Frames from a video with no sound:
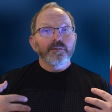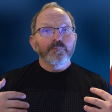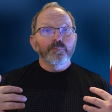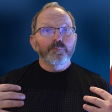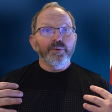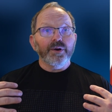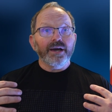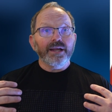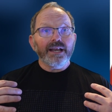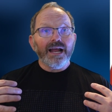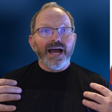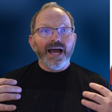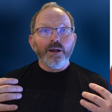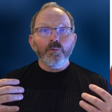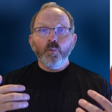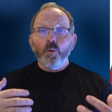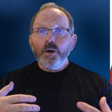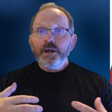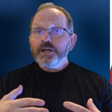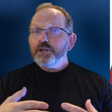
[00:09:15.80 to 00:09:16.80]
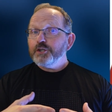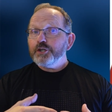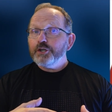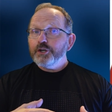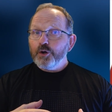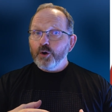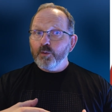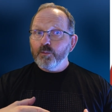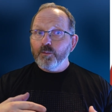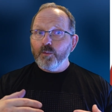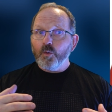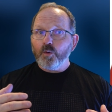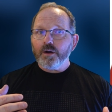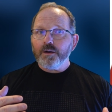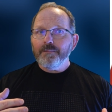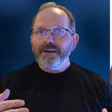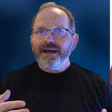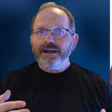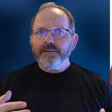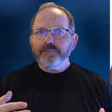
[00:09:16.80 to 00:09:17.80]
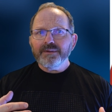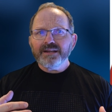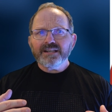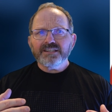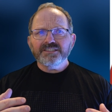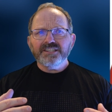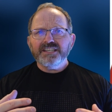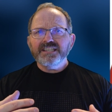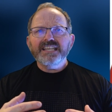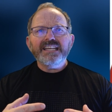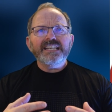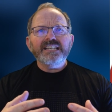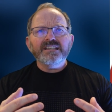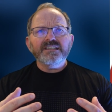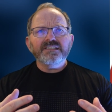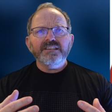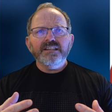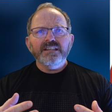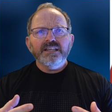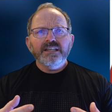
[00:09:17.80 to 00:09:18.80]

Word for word: But I wanted to know more about it because it didn't,